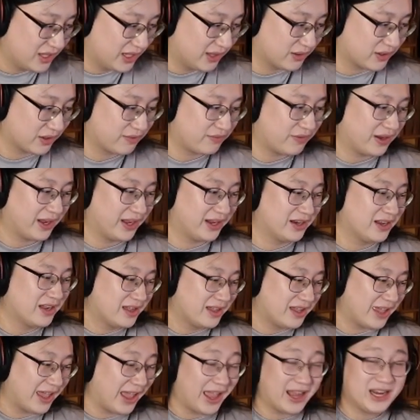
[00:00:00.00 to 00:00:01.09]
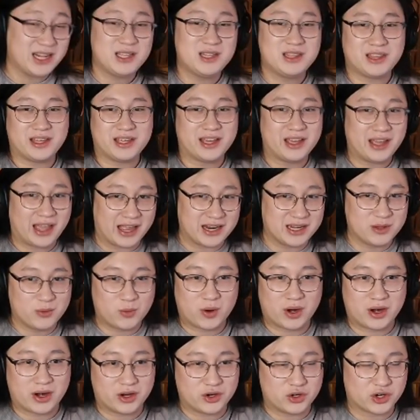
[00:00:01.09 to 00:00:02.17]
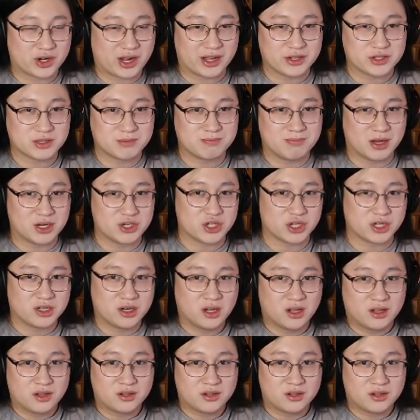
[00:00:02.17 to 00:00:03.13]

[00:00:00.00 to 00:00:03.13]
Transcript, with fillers: You could find anything anywhere in your guys' budget.